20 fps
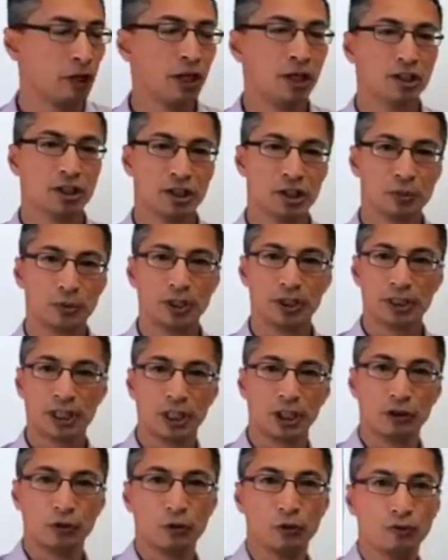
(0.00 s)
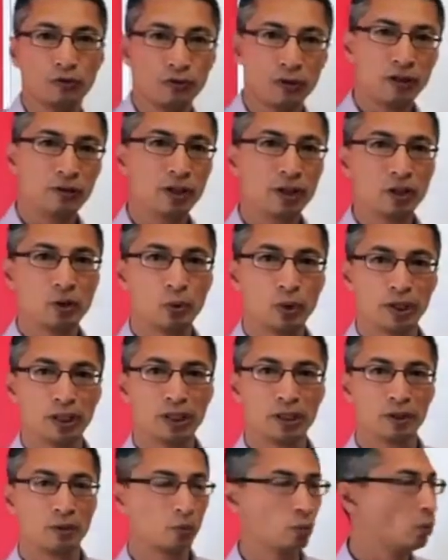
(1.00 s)
So I just want to take you through a very
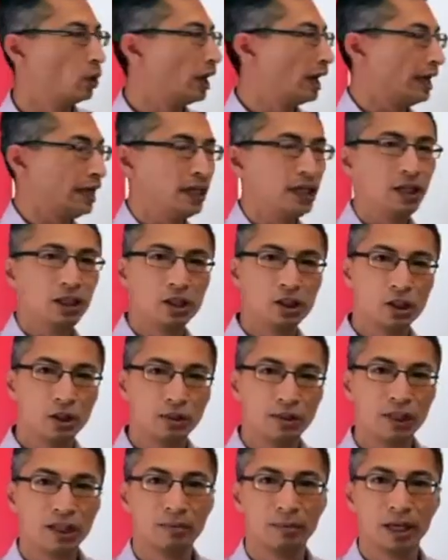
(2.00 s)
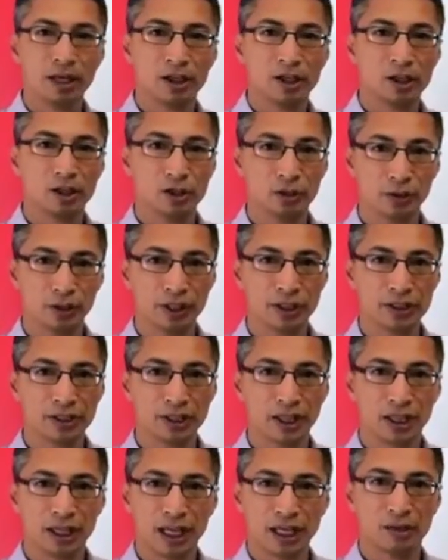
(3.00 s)
quick way to think about a to-do
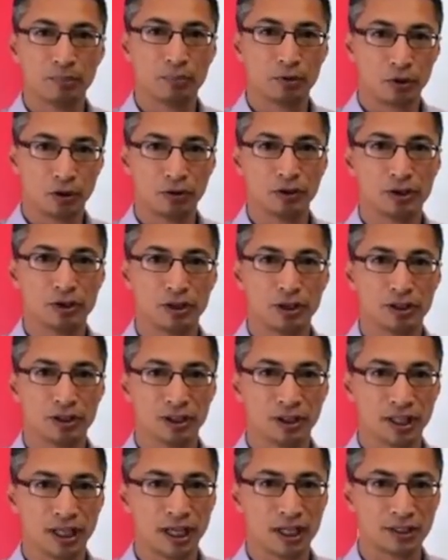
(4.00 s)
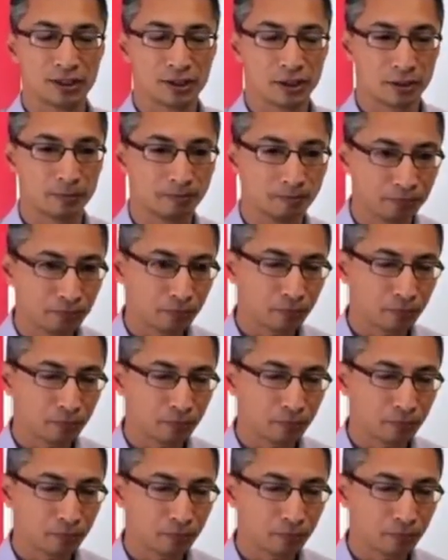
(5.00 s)
list and how to prioritize the tasks.